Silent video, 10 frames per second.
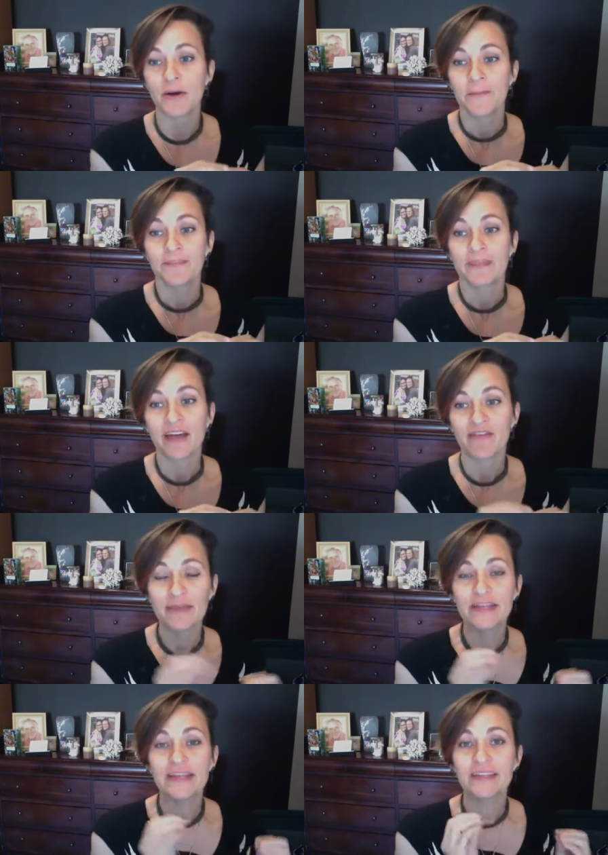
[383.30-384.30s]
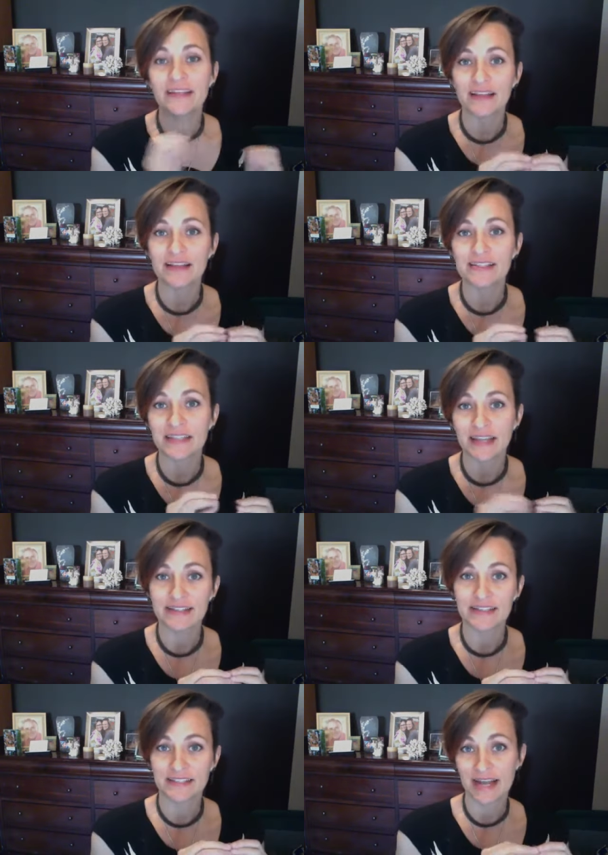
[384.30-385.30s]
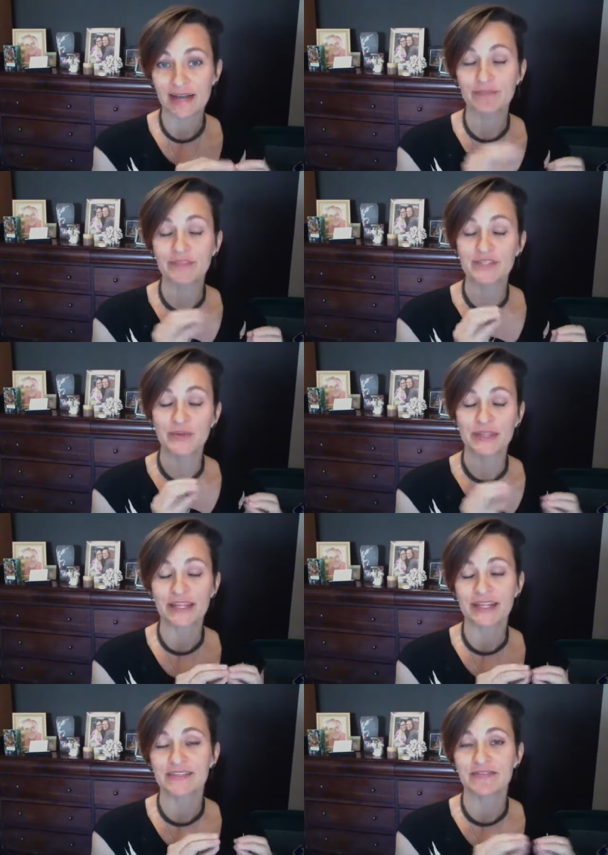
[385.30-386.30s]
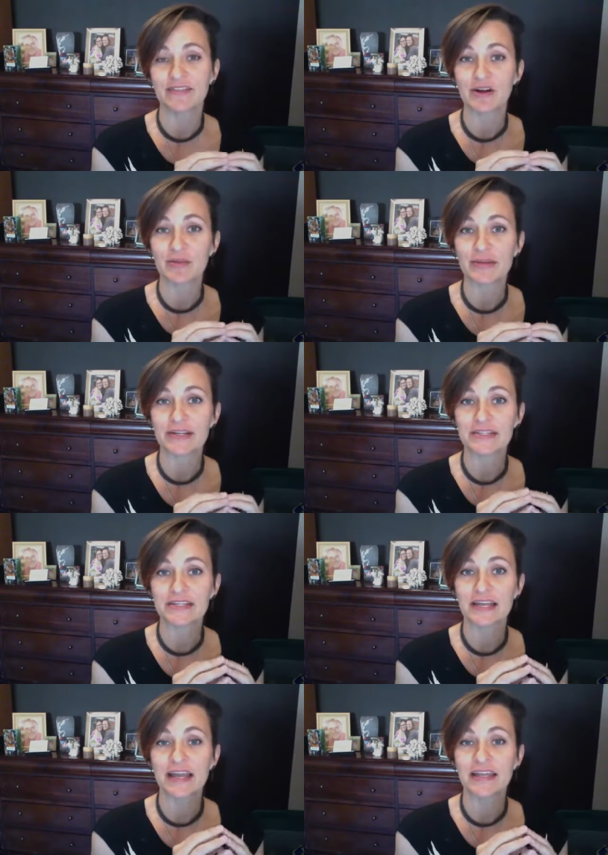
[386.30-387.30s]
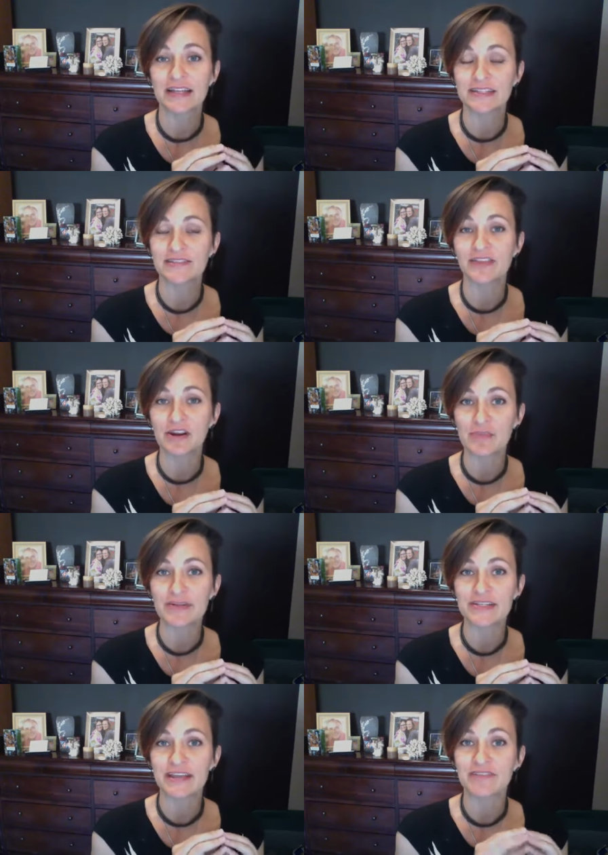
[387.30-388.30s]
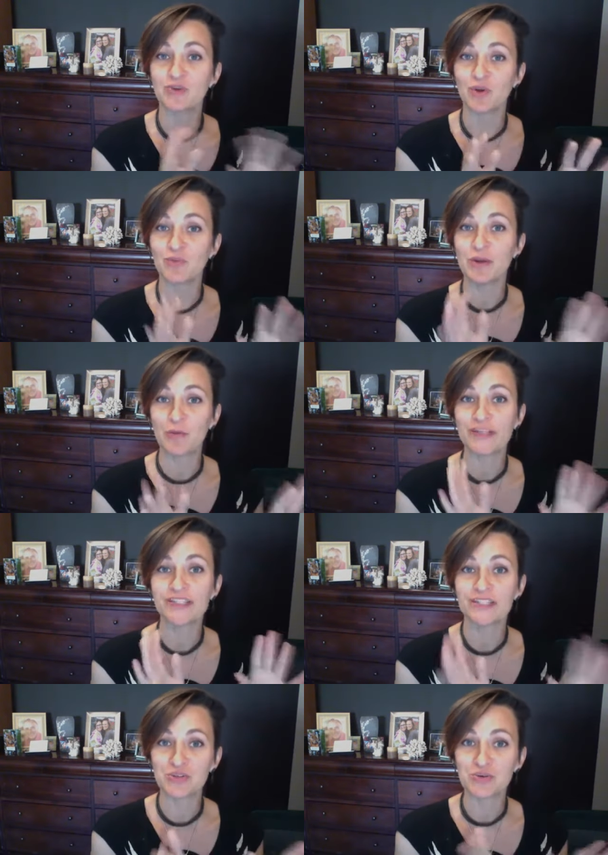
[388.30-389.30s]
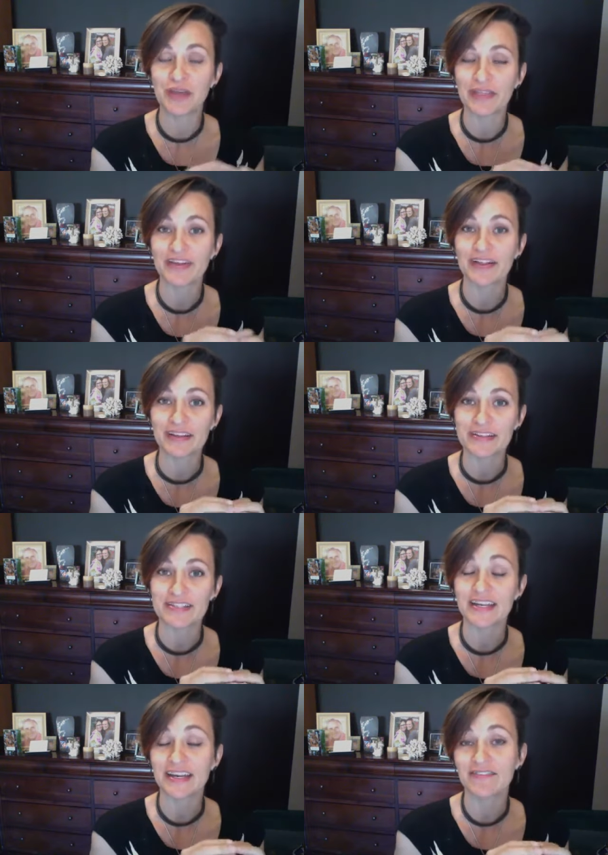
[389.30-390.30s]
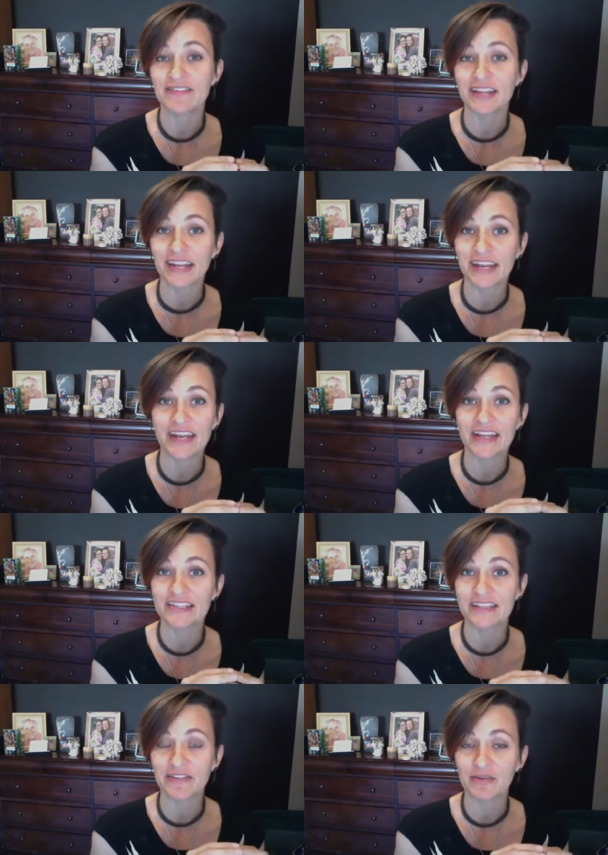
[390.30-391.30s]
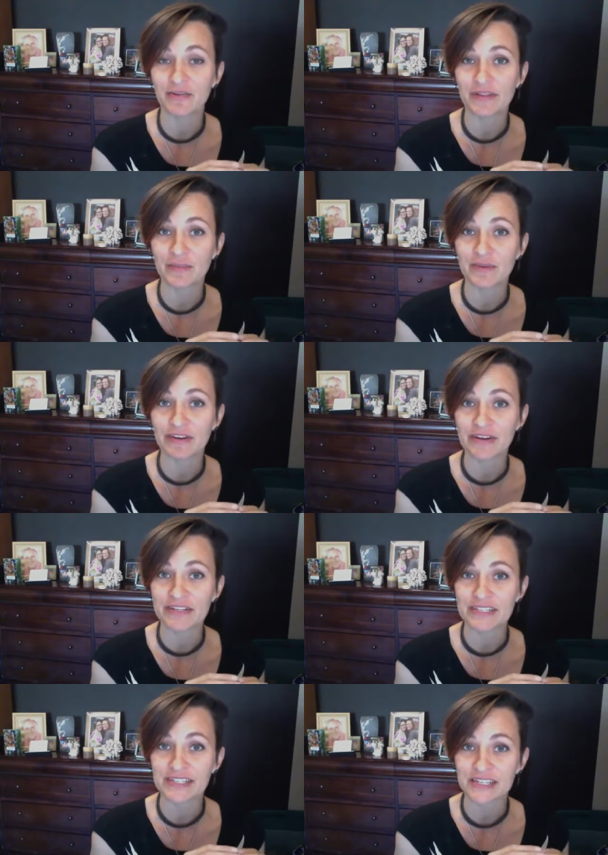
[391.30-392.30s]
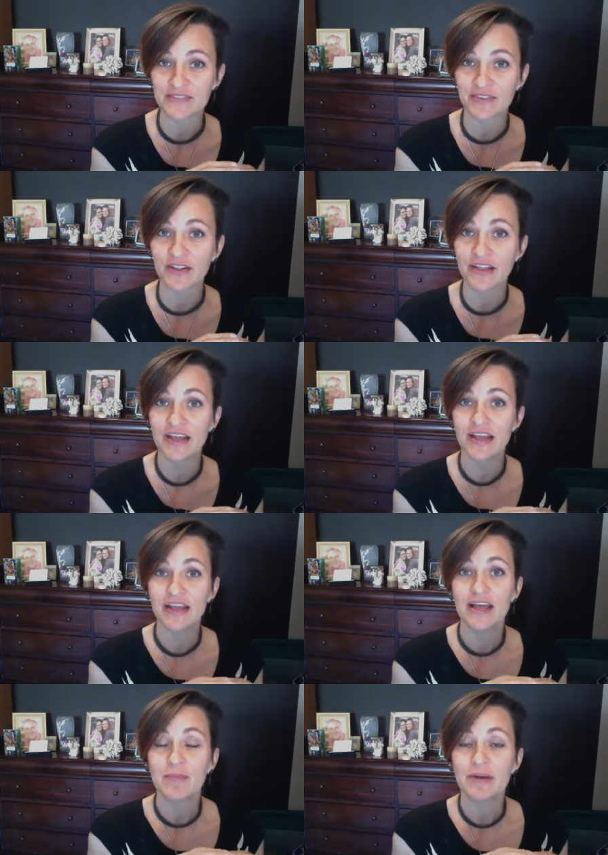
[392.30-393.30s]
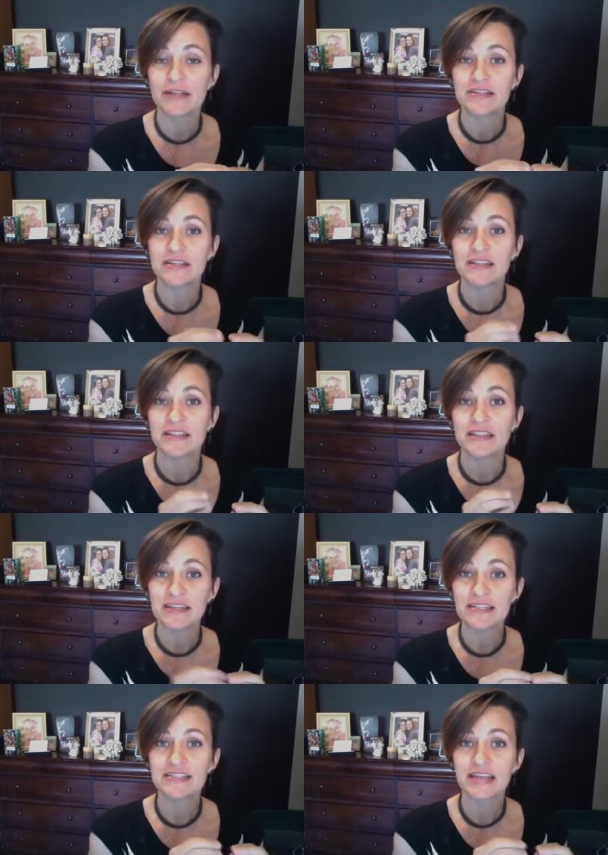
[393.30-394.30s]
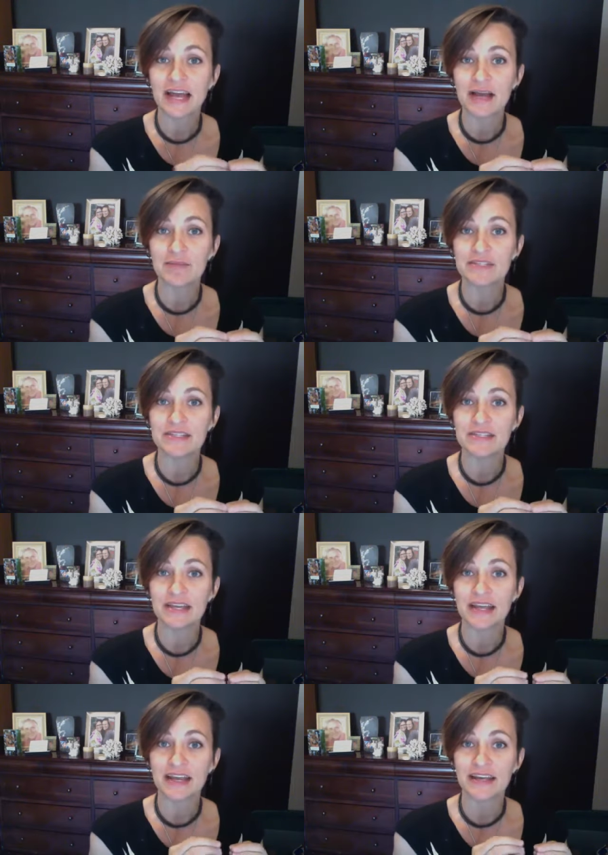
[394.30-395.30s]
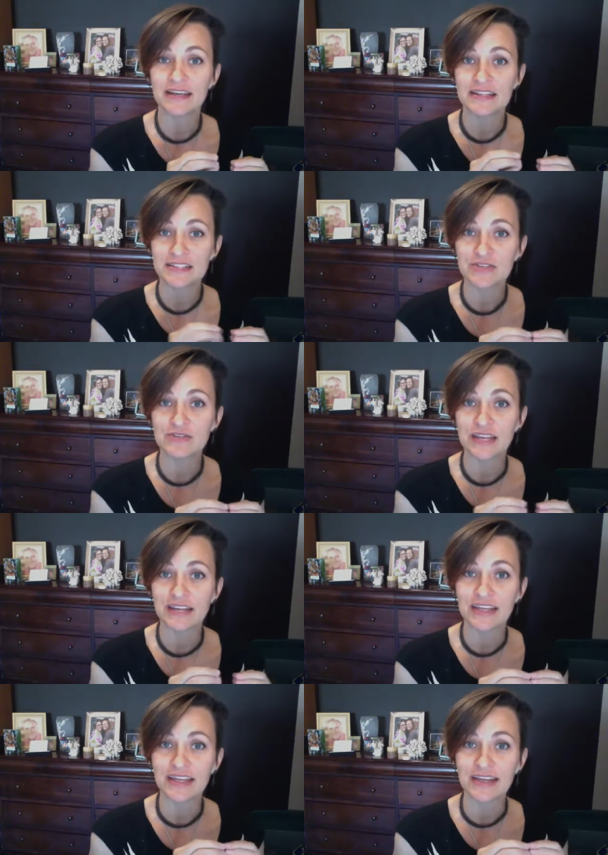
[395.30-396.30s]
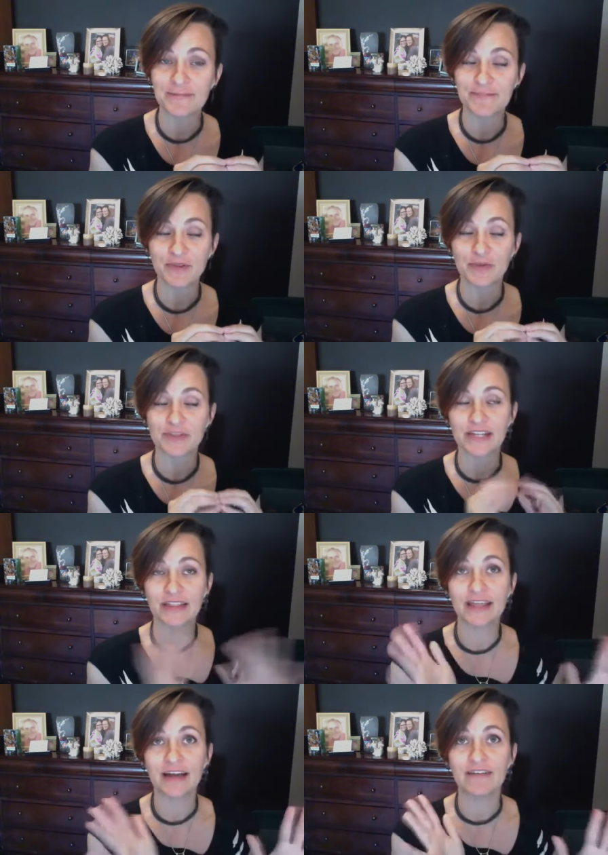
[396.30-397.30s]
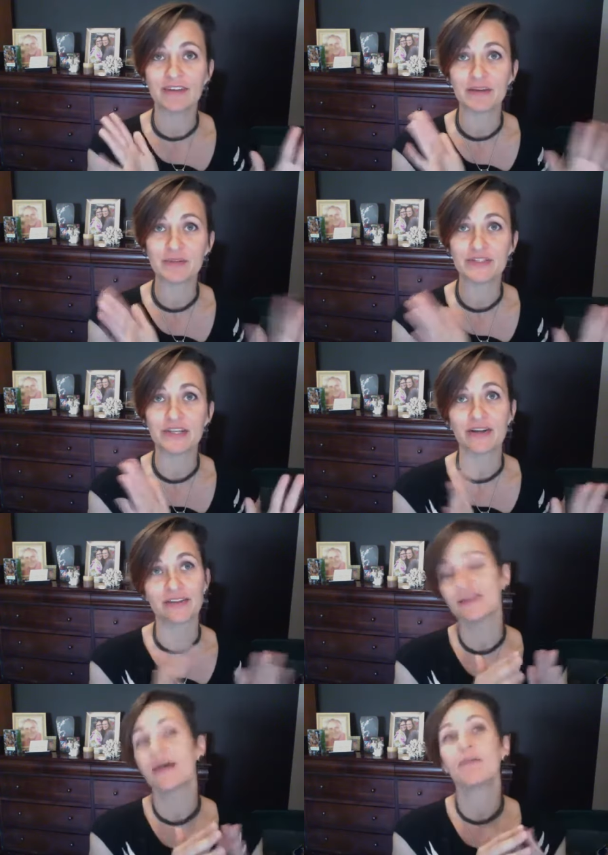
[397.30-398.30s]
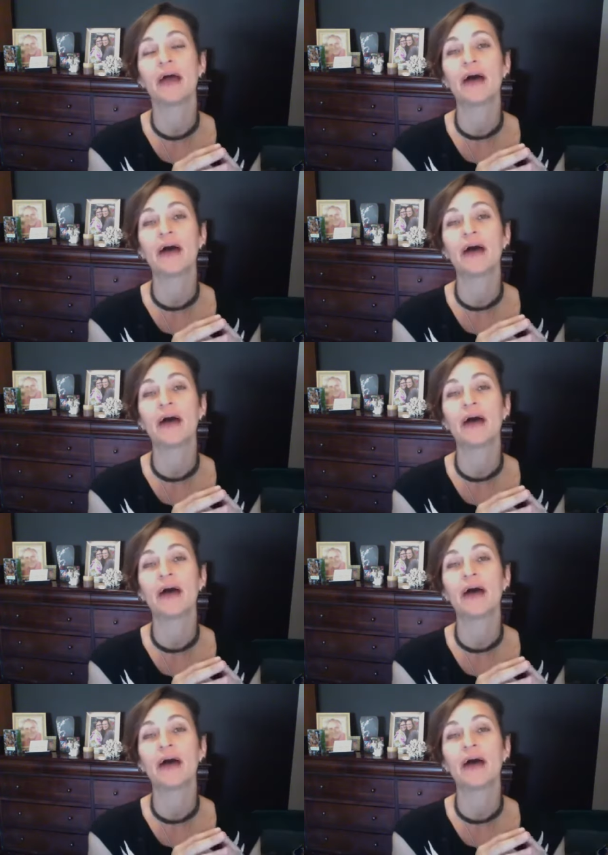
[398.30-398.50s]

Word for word: I've been in the closet lots of times with lots of therapists, and lots of therapists have told me what to do in the closet, and I've done it, and it's never really been very successful. But this time, since I had this new technique, which I love and I'm using all the time now,